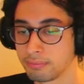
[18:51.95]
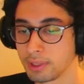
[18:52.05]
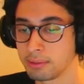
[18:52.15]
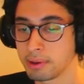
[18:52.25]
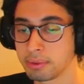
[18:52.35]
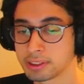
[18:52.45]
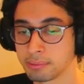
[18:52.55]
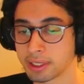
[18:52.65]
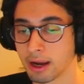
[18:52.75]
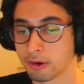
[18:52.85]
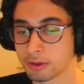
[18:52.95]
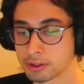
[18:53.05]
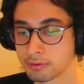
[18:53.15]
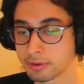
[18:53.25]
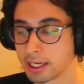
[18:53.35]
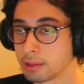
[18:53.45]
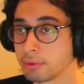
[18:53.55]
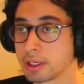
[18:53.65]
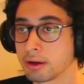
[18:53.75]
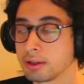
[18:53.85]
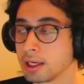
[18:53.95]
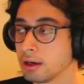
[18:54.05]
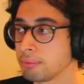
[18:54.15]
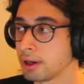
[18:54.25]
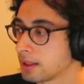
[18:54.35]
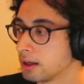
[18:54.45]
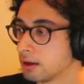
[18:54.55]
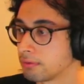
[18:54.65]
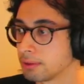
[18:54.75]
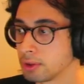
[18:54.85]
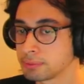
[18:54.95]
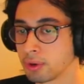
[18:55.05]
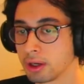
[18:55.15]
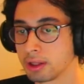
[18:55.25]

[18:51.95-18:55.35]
And maybe some characters are forgettable here and there, but for the most part,